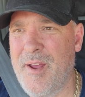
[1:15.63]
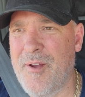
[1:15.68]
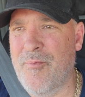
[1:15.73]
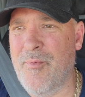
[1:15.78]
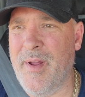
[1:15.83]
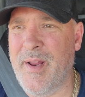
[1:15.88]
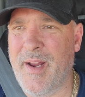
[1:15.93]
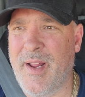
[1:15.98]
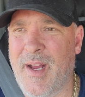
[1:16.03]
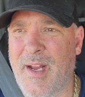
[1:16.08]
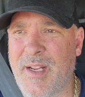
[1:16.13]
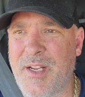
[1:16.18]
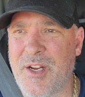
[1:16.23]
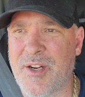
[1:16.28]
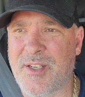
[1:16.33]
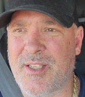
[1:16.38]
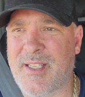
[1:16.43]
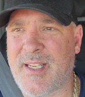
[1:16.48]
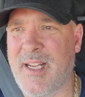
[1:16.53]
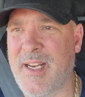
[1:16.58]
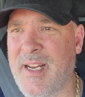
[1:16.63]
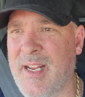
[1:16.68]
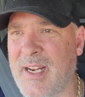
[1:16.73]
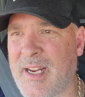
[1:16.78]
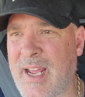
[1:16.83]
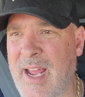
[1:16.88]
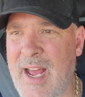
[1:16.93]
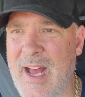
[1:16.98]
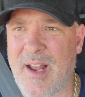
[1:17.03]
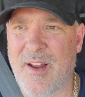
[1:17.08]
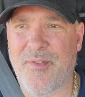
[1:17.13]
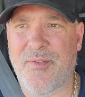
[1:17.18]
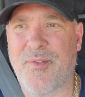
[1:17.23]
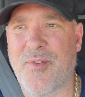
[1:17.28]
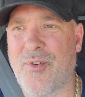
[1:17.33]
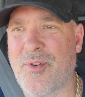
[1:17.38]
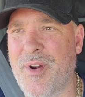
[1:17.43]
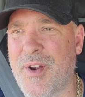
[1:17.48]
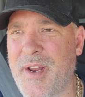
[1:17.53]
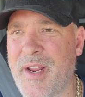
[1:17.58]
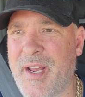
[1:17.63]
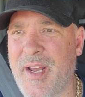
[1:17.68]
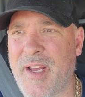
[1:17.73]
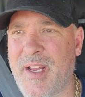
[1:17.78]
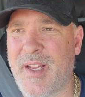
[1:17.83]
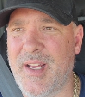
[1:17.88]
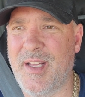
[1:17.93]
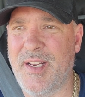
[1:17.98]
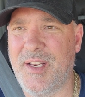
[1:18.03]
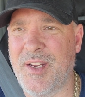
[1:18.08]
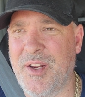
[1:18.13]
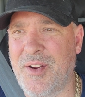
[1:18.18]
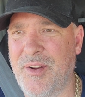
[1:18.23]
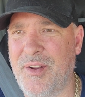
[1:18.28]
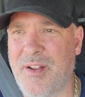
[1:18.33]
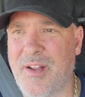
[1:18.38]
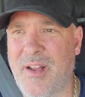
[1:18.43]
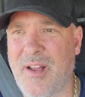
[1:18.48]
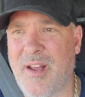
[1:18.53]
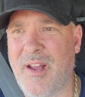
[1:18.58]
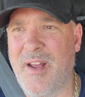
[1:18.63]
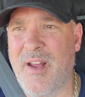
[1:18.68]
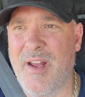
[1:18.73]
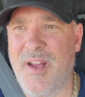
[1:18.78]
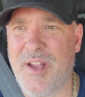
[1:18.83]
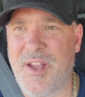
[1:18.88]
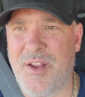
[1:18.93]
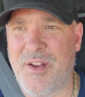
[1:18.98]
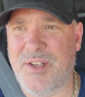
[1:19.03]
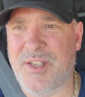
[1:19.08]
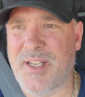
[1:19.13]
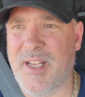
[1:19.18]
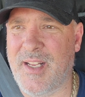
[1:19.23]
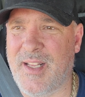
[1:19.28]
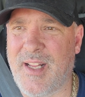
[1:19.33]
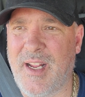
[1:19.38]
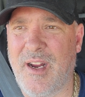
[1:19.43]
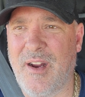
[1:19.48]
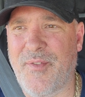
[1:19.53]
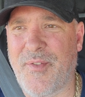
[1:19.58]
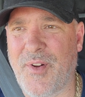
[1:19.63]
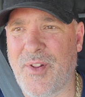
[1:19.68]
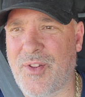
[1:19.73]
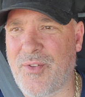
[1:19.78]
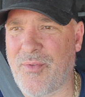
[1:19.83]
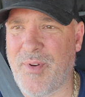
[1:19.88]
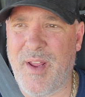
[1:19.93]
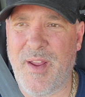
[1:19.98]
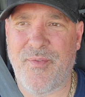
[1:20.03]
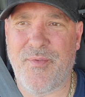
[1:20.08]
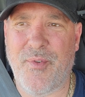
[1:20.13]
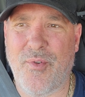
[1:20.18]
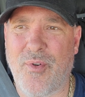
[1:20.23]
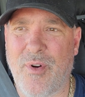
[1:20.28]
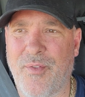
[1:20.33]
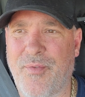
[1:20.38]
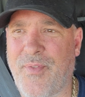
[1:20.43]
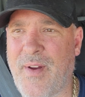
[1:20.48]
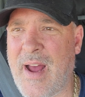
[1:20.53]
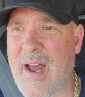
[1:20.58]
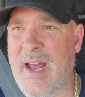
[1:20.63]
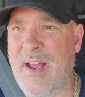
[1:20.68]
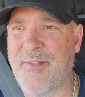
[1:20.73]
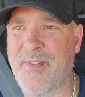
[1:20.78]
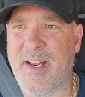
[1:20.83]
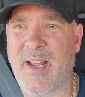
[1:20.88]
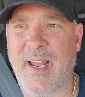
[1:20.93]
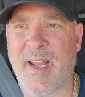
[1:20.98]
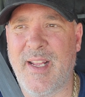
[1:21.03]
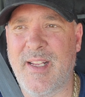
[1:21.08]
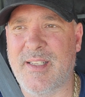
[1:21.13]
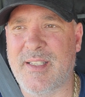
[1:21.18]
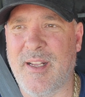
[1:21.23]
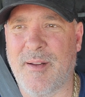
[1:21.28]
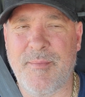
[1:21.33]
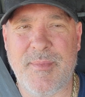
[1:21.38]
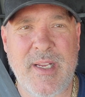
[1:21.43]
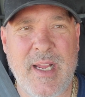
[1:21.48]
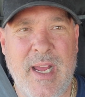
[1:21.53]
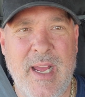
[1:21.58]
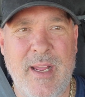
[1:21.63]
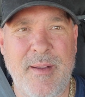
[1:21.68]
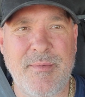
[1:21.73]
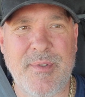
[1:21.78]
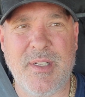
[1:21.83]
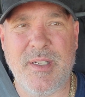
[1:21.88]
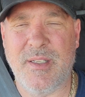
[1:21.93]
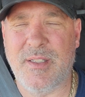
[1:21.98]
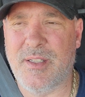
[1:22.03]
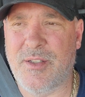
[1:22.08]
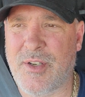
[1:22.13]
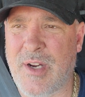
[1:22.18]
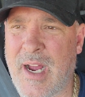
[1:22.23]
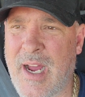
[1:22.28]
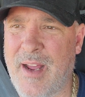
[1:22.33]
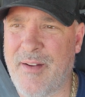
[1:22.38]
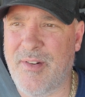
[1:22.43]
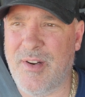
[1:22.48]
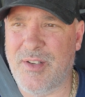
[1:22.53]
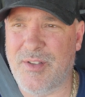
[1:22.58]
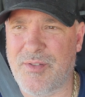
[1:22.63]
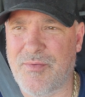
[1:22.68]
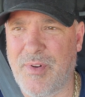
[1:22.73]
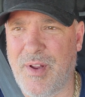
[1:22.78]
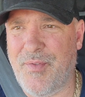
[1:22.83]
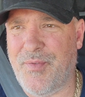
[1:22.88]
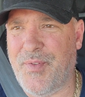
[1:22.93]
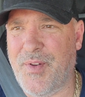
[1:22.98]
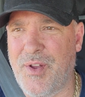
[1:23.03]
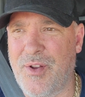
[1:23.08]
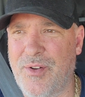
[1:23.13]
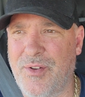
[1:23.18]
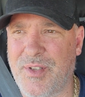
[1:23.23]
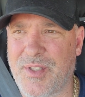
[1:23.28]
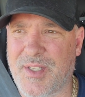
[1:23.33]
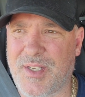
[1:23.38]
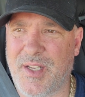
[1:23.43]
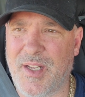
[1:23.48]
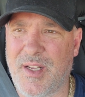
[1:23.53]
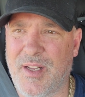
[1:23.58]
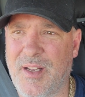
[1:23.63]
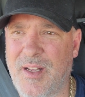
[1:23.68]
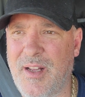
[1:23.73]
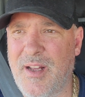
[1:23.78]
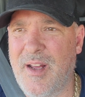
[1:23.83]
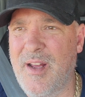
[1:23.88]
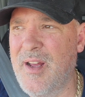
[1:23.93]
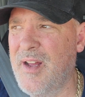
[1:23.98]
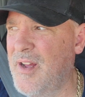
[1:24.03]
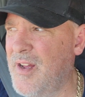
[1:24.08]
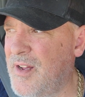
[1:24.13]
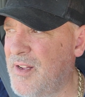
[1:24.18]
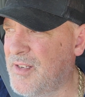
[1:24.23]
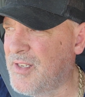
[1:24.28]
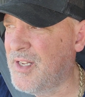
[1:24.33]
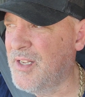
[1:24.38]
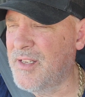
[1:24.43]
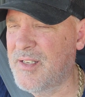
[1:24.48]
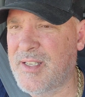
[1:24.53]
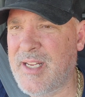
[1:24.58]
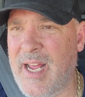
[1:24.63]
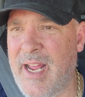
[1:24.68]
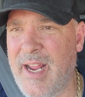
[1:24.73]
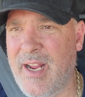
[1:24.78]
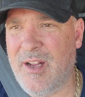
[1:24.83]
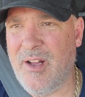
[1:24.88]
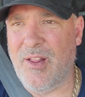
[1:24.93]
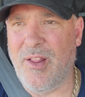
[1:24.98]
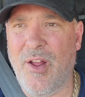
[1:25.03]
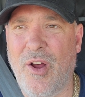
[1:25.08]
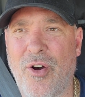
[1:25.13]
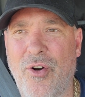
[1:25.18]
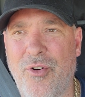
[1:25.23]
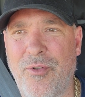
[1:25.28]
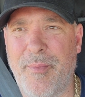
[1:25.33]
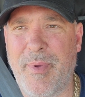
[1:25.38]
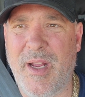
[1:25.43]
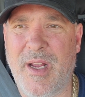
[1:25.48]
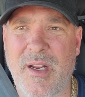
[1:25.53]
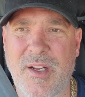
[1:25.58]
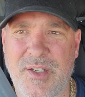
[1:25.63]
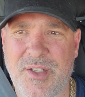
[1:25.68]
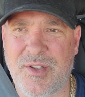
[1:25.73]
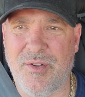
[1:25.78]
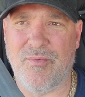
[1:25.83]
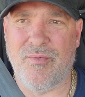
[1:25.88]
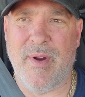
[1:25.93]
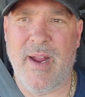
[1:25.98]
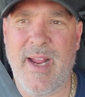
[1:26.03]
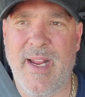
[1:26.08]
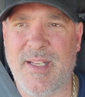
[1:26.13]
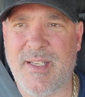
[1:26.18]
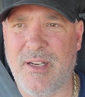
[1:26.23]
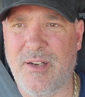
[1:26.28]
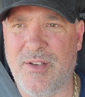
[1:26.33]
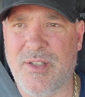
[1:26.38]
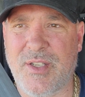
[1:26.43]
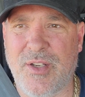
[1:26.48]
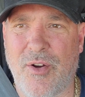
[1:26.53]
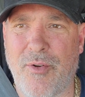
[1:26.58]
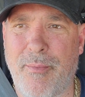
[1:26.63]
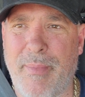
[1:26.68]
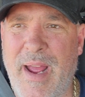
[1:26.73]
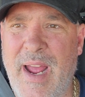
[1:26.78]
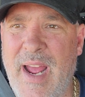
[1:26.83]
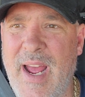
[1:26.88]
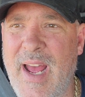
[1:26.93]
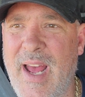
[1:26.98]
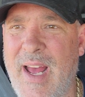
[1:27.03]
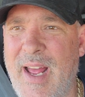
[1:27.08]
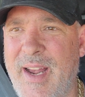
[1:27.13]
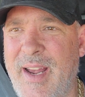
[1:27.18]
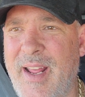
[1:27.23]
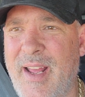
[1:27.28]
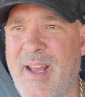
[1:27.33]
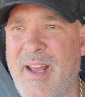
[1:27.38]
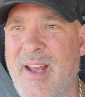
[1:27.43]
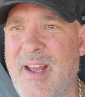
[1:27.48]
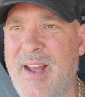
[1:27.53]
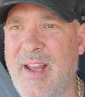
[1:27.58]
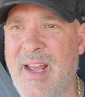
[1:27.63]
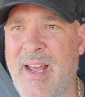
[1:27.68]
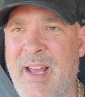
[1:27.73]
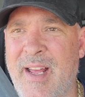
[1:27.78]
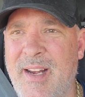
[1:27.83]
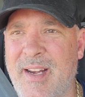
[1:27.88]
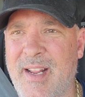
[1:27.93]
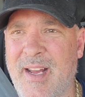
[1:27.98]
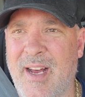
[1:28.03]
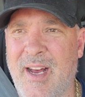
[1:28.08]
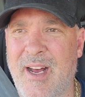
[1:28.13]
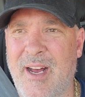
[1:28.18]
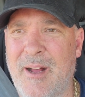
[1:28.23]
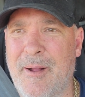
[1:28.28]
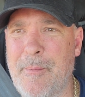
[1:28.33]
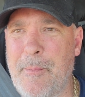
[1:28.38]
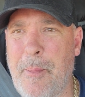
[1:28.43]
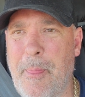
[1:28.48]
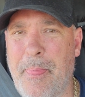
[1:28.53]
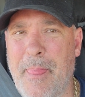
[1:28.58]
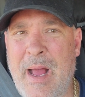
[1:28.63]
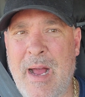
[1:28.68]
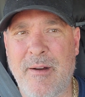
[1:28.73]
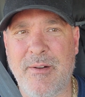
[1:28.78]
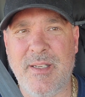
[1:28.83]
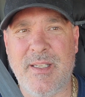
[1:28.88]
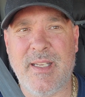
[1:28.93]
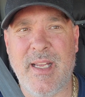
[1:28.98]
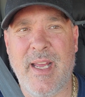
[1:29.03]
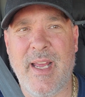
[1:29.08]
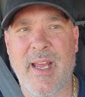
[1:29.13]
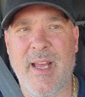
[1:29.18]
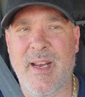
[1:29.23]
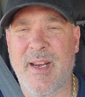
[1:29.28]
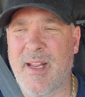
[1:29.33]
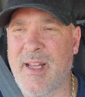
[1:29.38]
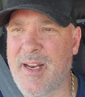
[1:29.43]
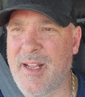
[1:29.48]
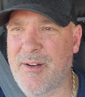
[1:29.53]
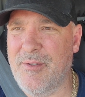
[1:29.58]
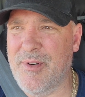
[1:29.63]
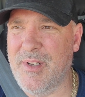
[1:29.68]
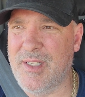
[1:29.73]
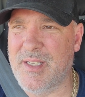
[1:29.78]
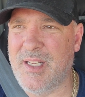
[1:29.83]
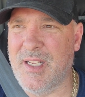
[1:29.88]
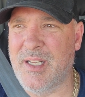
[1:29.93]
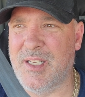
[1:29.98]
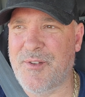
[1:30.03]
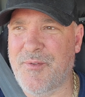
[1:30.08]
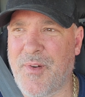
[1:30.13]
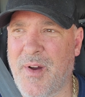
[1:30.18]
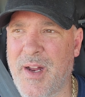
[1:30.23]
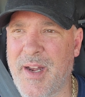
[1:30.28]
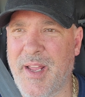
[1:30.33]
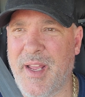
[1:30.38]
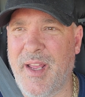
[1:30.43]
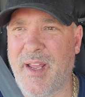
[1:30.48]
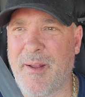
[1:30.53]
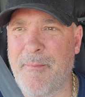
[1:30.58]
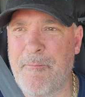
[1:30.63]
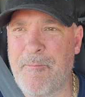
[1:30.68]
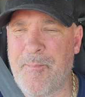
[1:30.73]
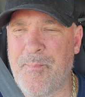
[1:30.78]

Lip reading: When you're sitting in California and you sit there for 3, 4, 5 days sometimes because drivers refuse to take a load because the rates are so bad. And I was saying that it's funny,